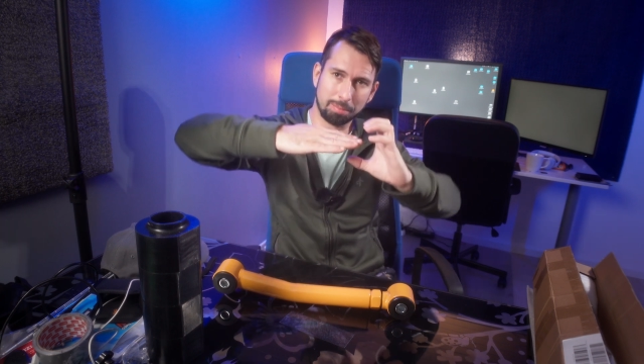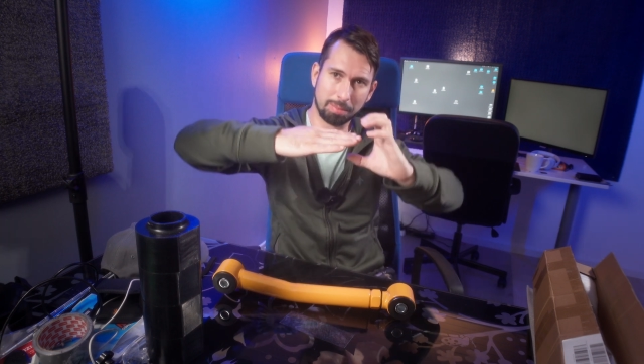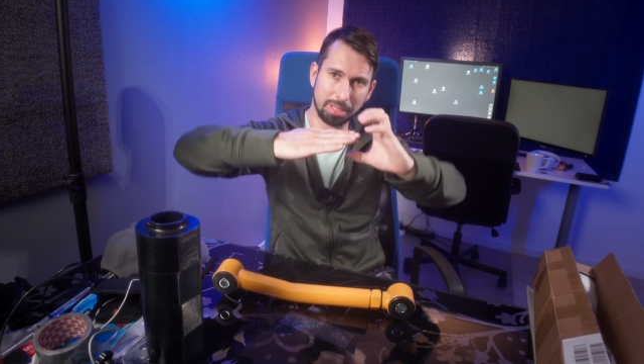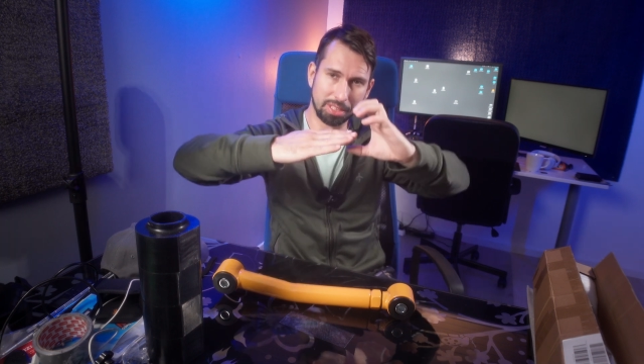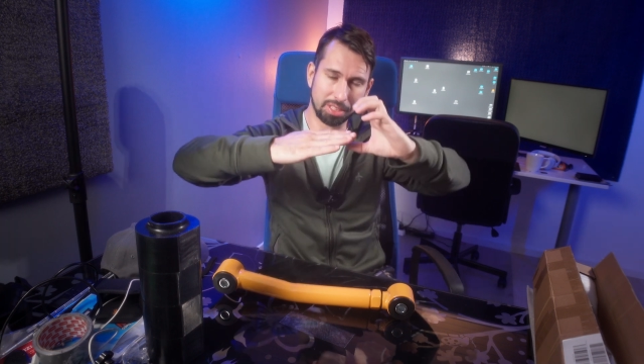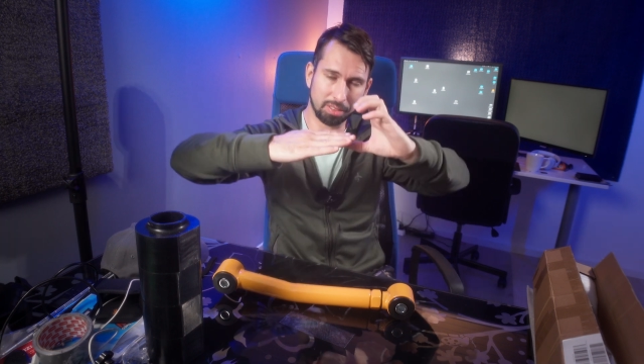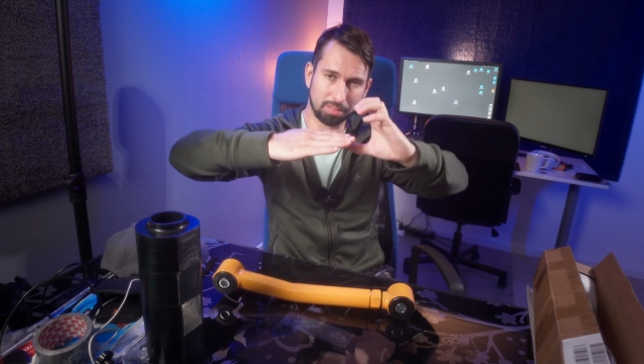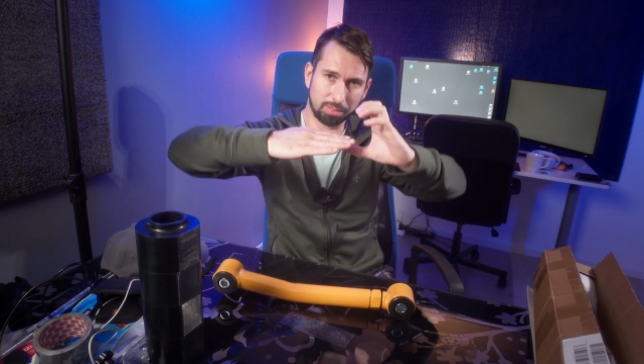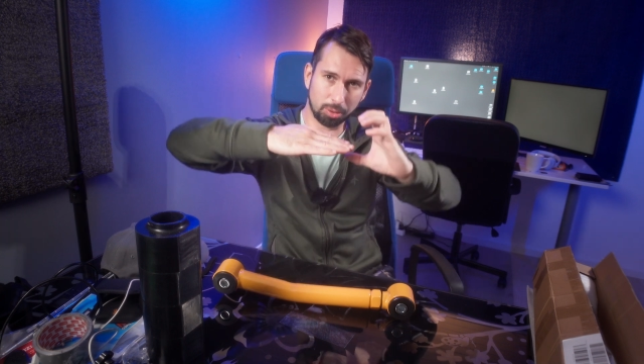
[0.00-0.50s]
my
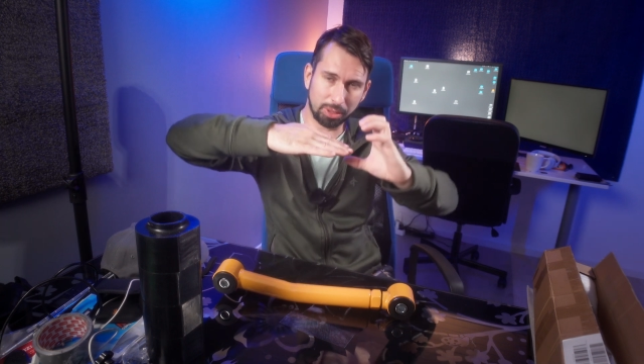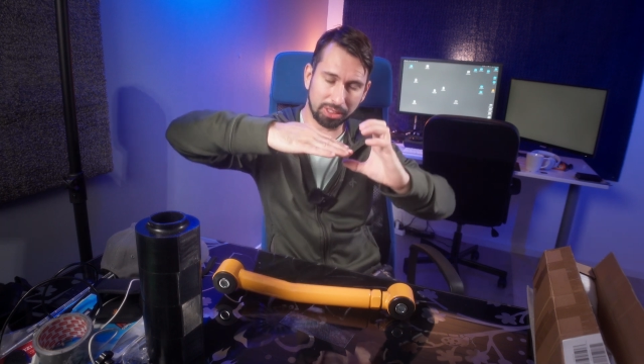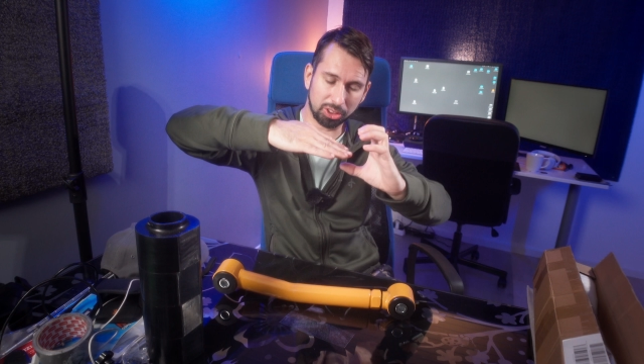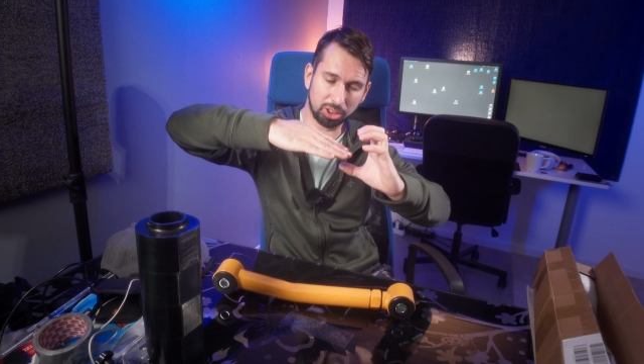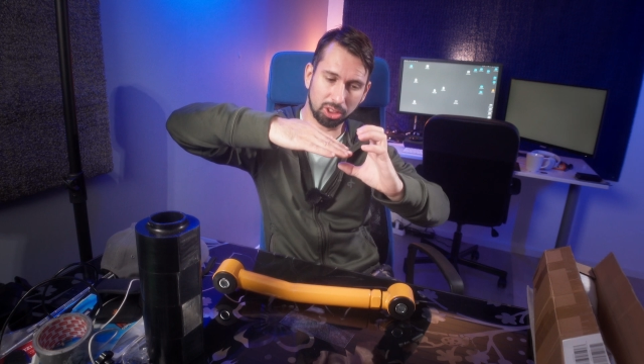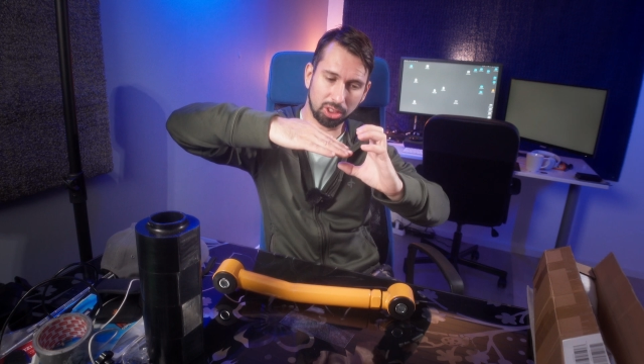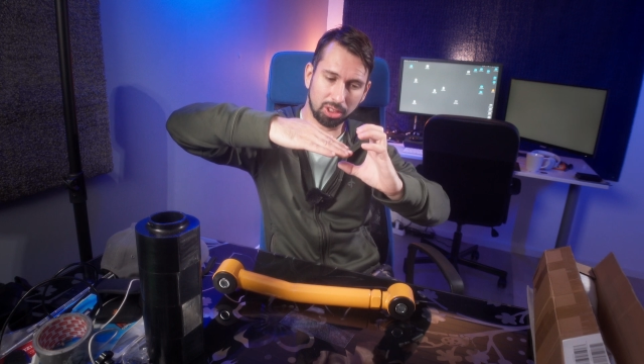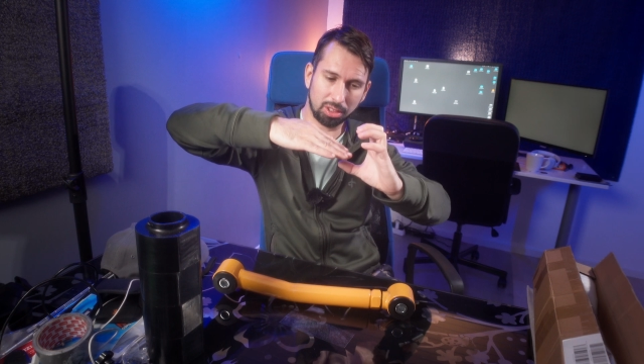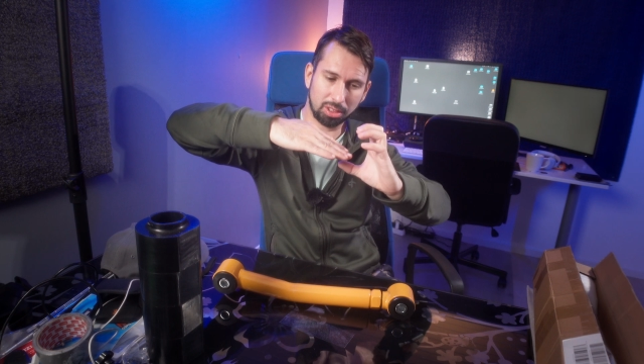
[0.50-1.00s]

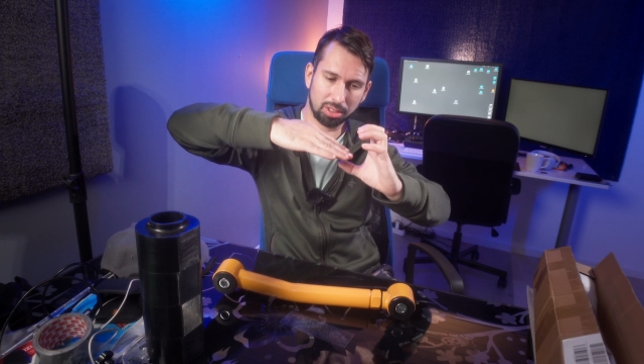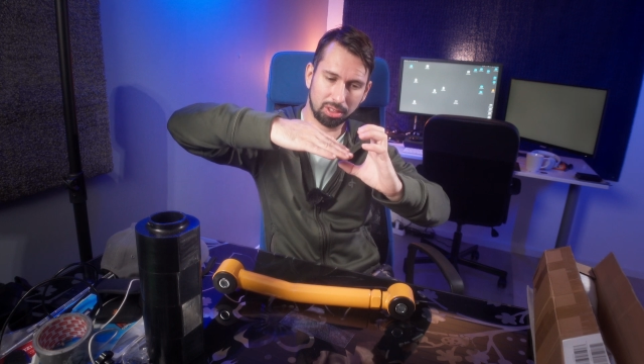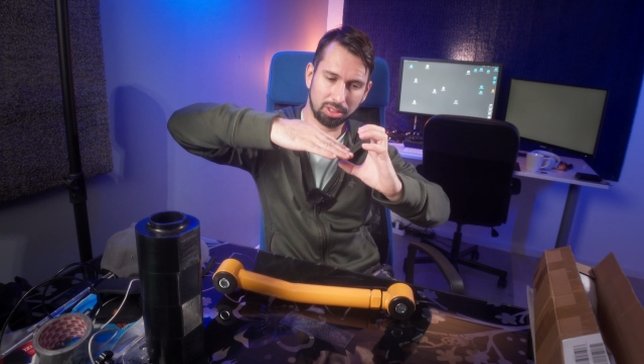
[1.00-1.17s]
differential.